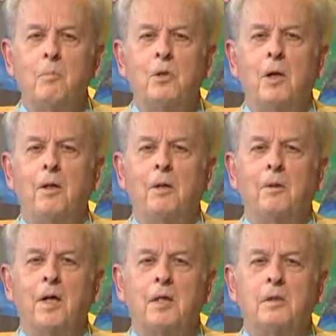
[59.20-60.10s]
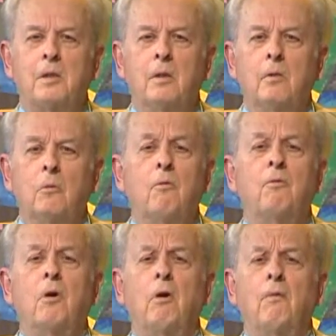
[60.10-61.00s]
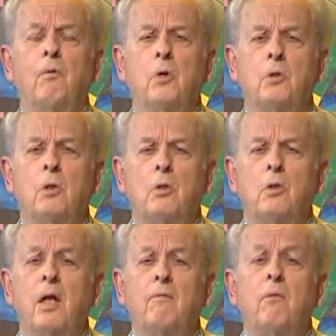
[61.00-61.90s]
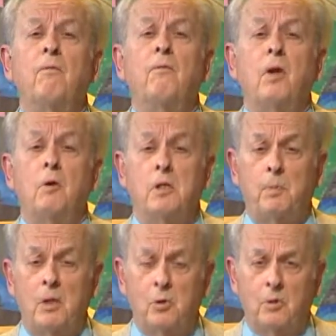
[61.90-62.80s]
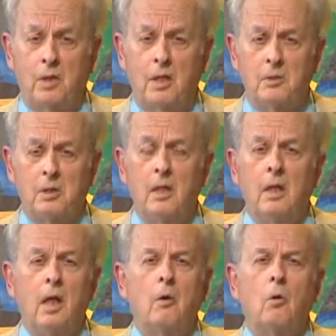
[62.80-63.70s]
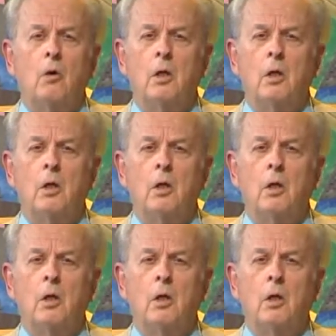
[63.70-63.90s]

I'm Charlie Class. We're very fortunate to have a very special guest and an